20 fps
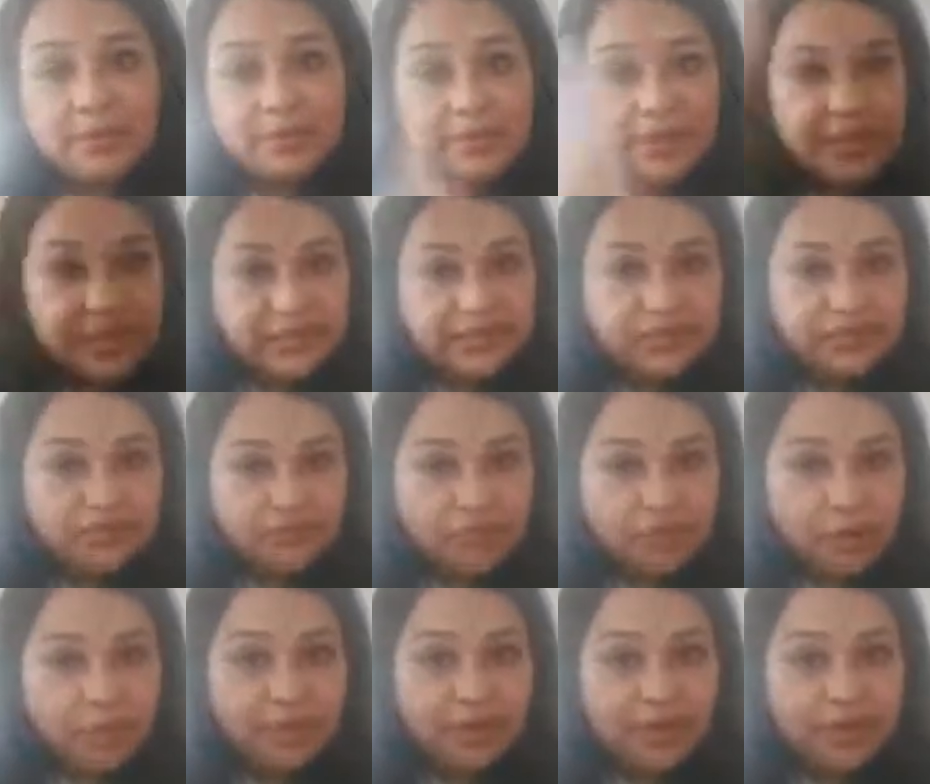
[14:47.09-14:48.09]
Because
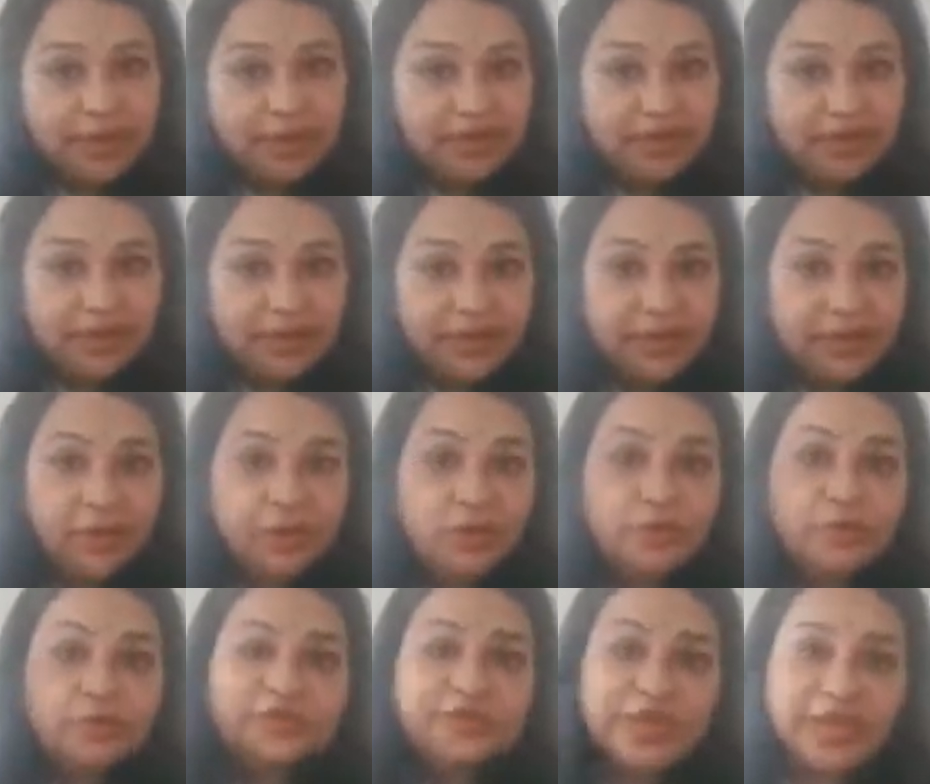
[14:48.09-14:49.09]
from here, it
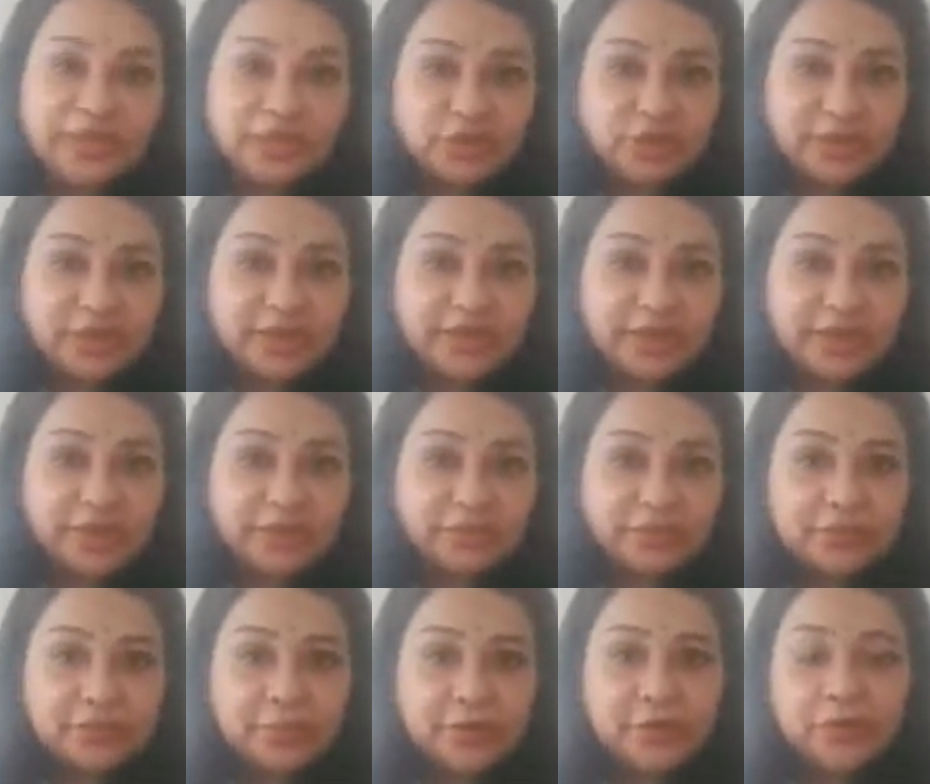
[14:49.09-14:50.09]
goes actually
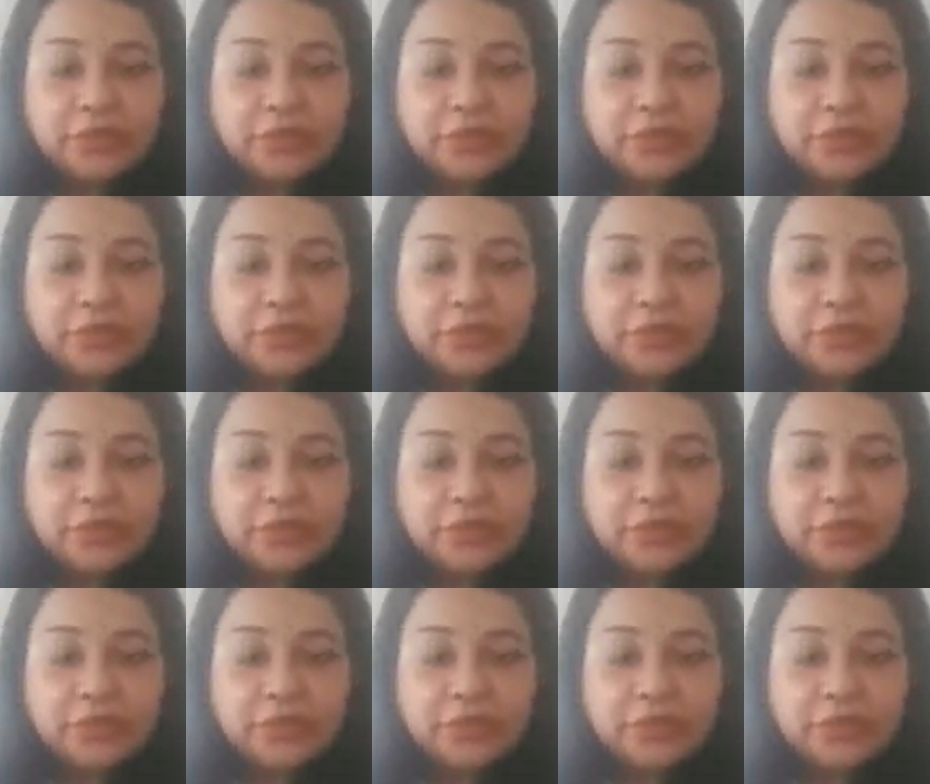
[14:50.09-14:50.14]
down.